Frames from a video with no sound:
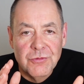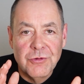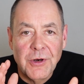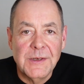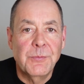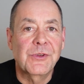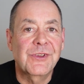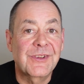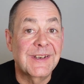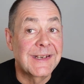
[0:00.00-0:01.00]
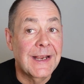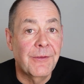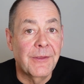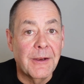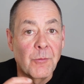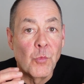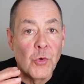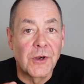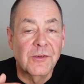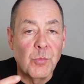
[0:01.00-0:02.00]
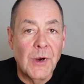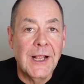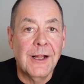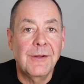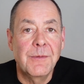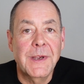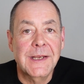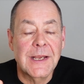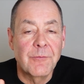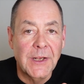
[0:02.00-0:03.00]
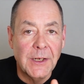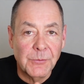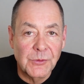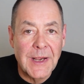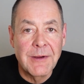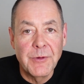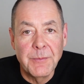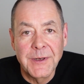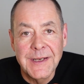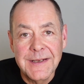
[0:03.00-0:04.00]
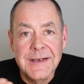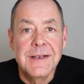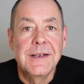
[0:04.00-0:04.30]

trying to put something together that works well and making it available to everybody